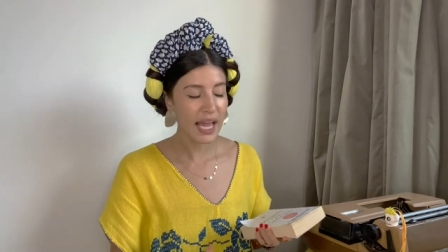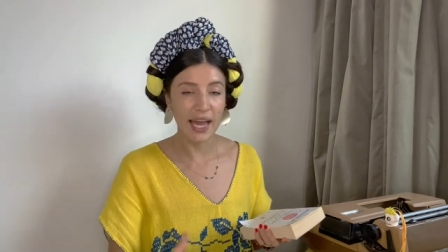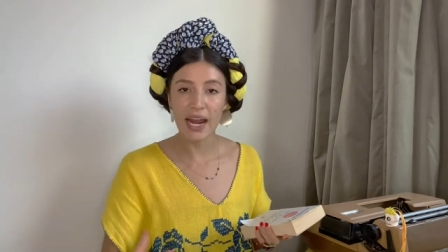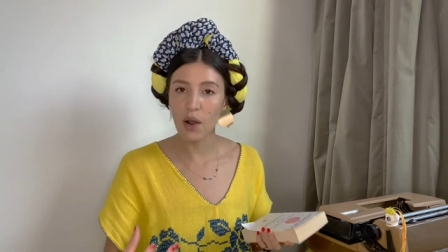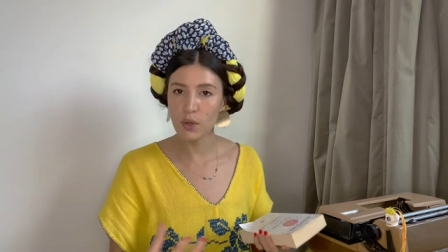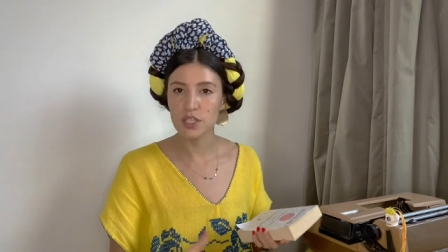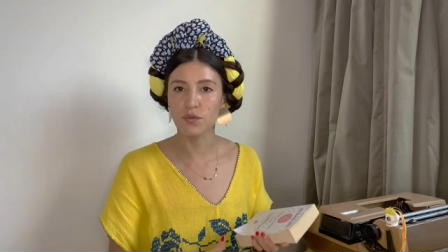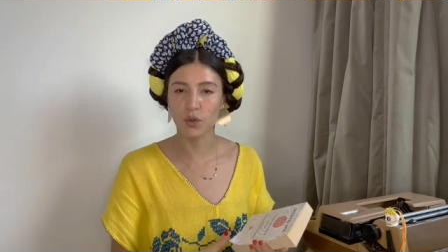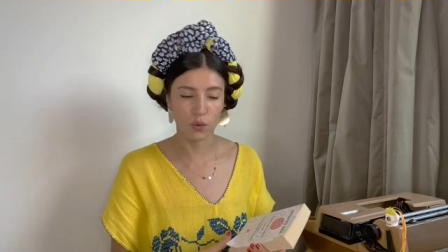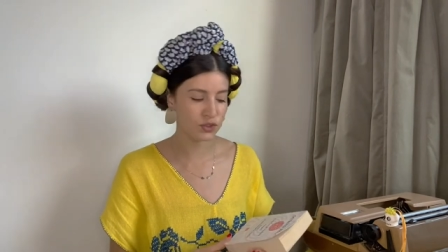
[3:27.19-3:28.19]
and how each of
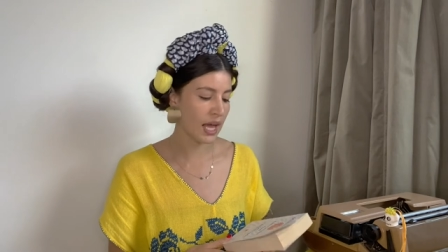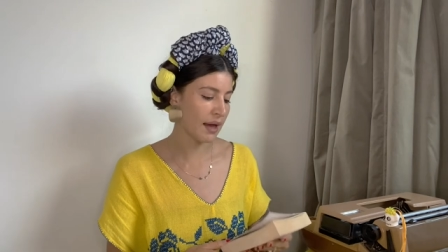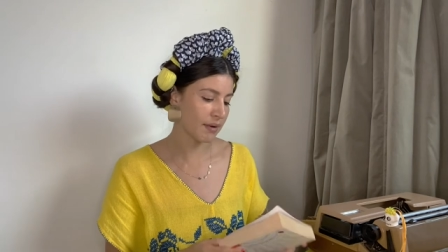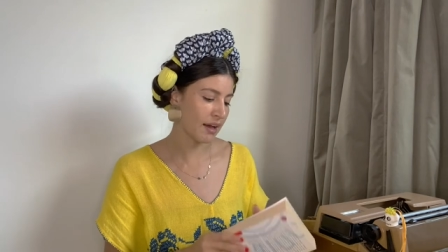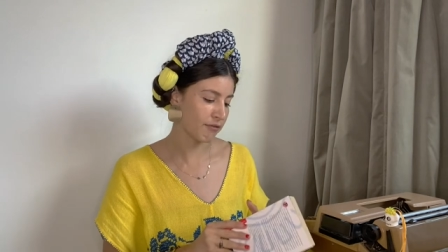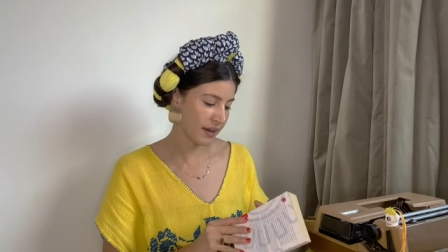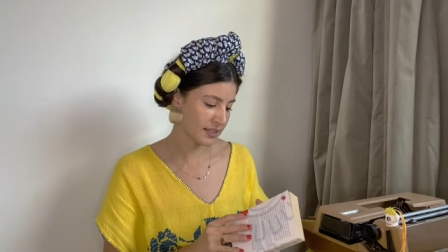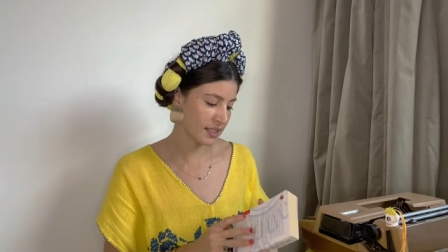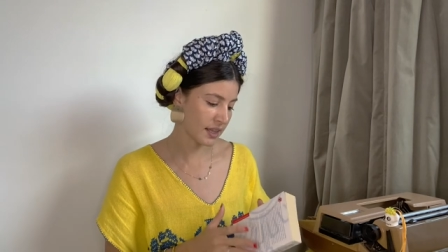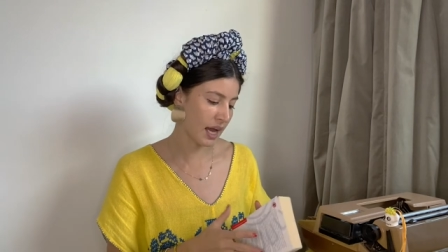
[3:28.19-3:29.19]
those have
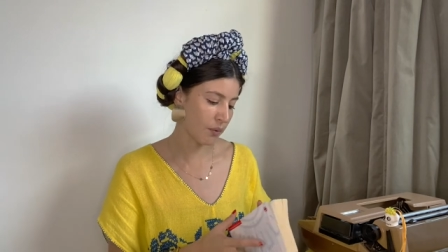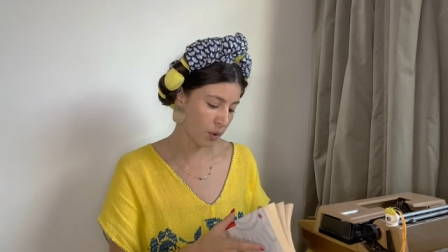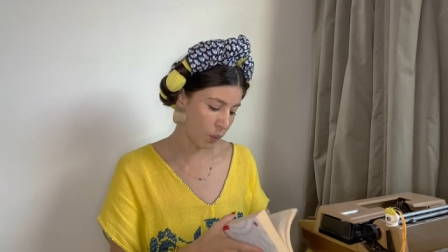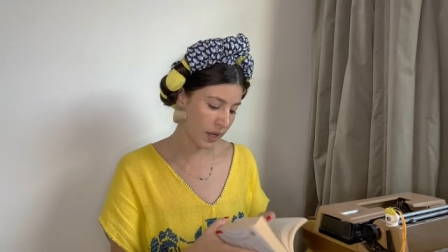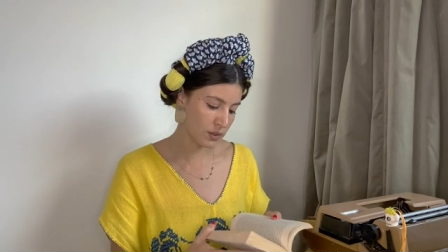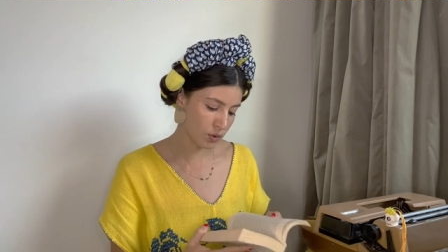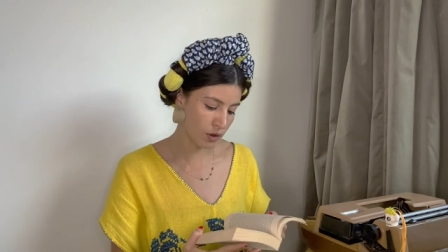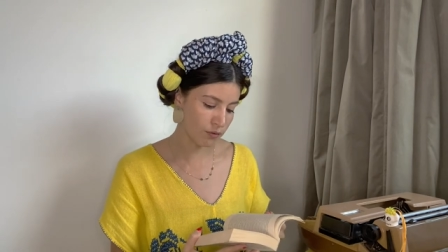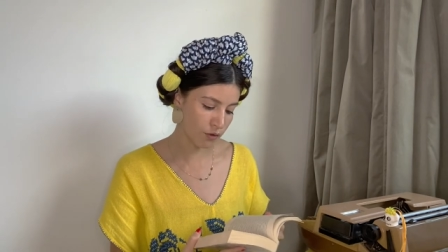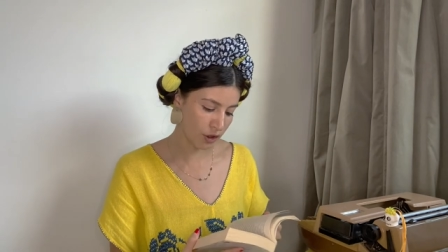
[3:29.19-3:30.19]
affected our way to
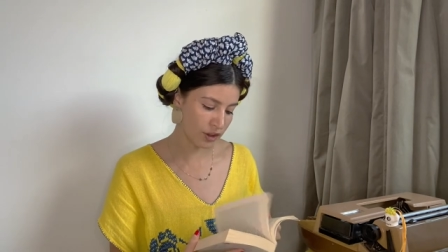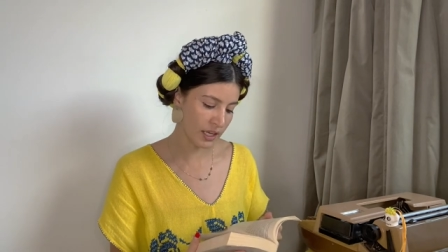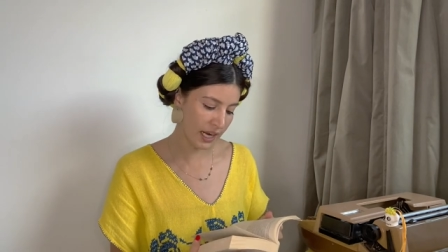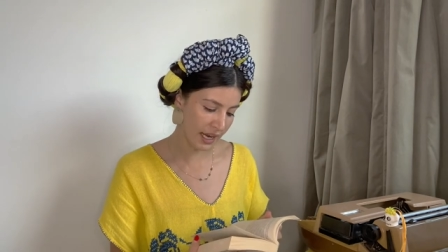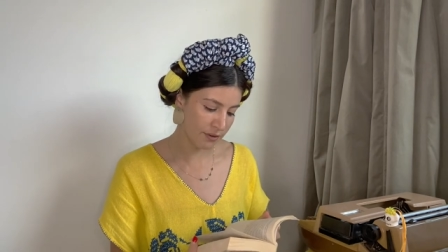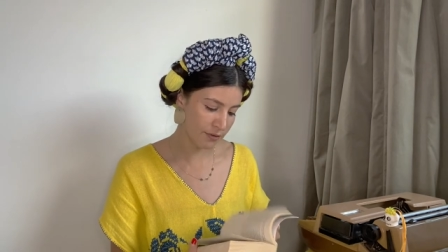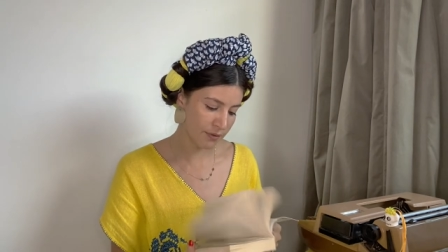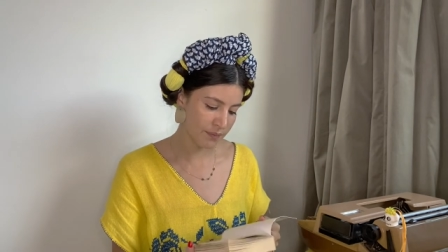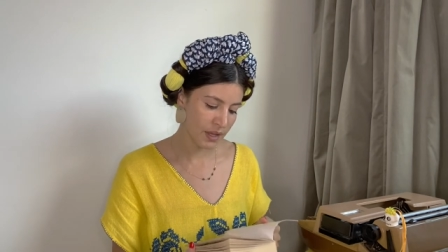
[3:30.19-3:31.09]
confront life.